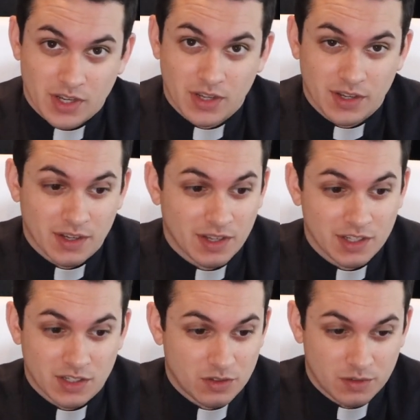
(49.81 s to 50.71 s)

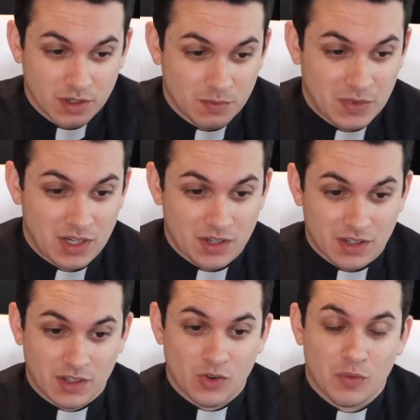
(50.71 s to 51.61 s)
Going
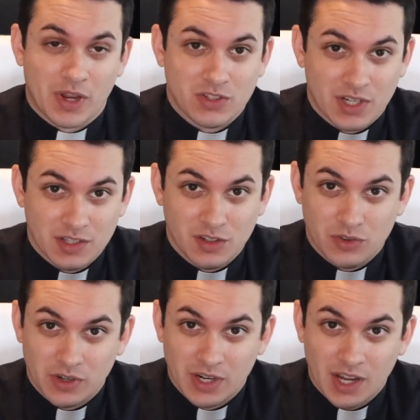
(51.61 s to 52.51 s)
back to
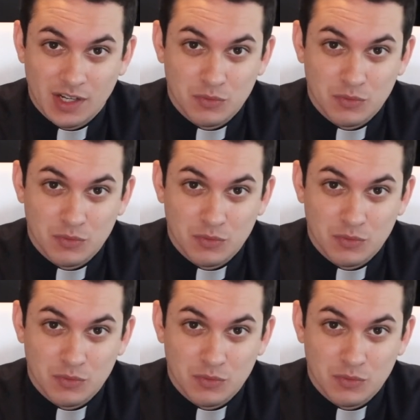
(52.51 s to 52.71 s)
1939,